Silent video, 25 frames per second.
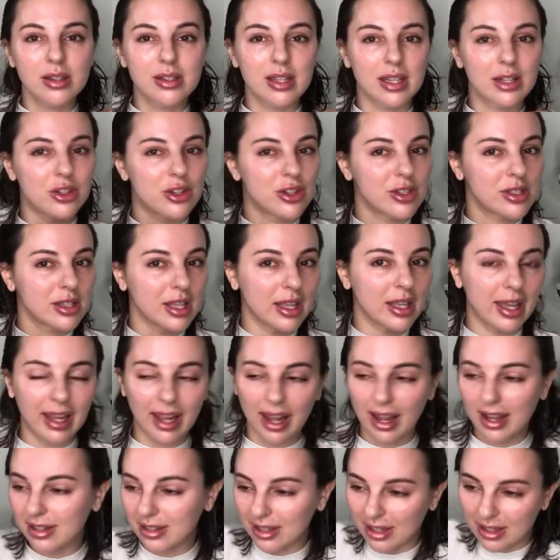Like, just like
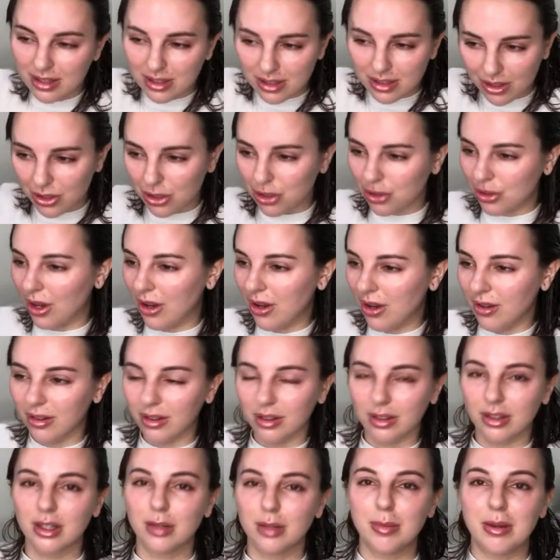I still struggle a
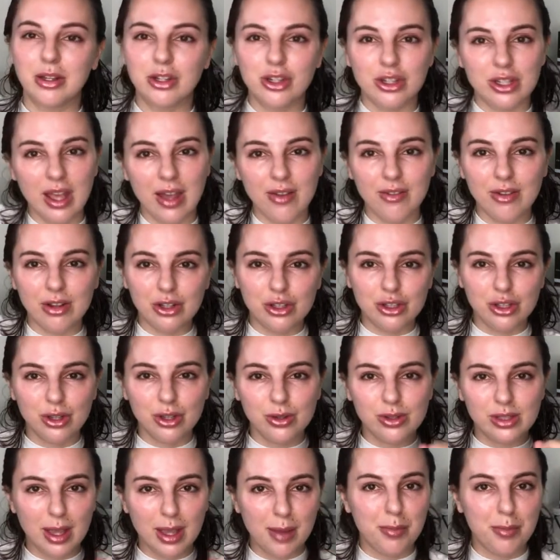little bit just having two
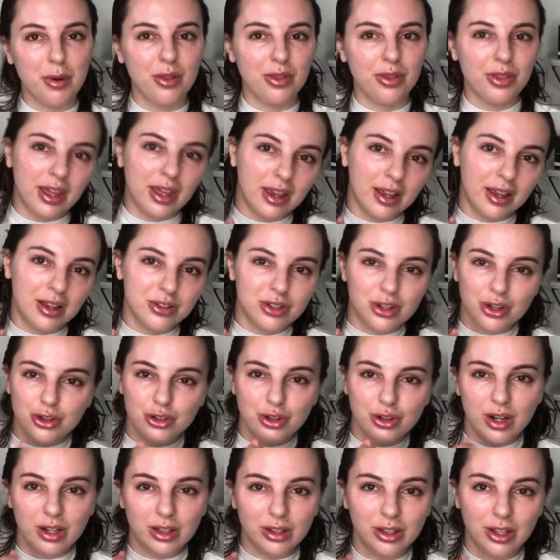separate things and you're
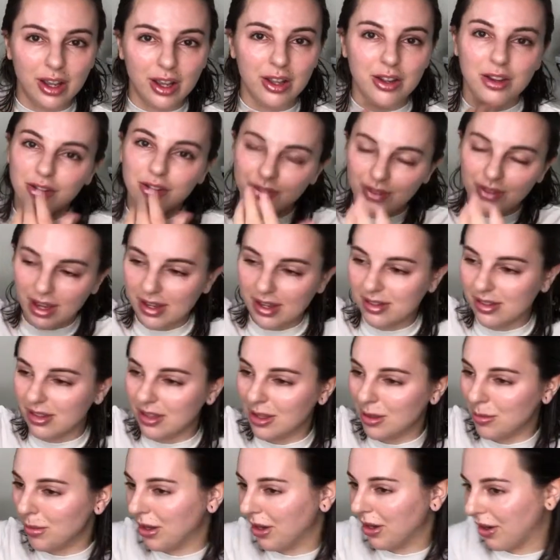trying to look at your face in the
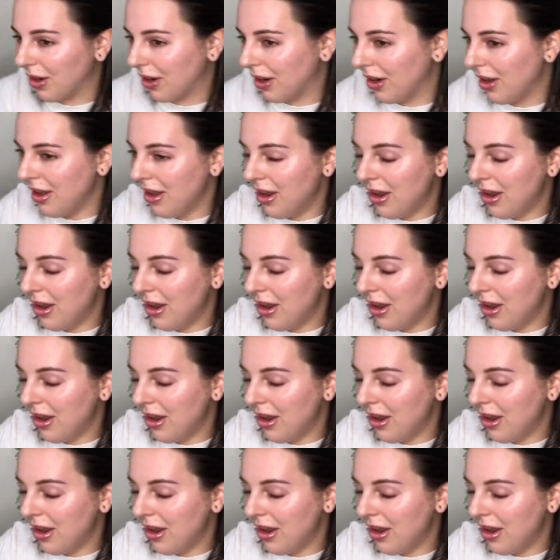mirror.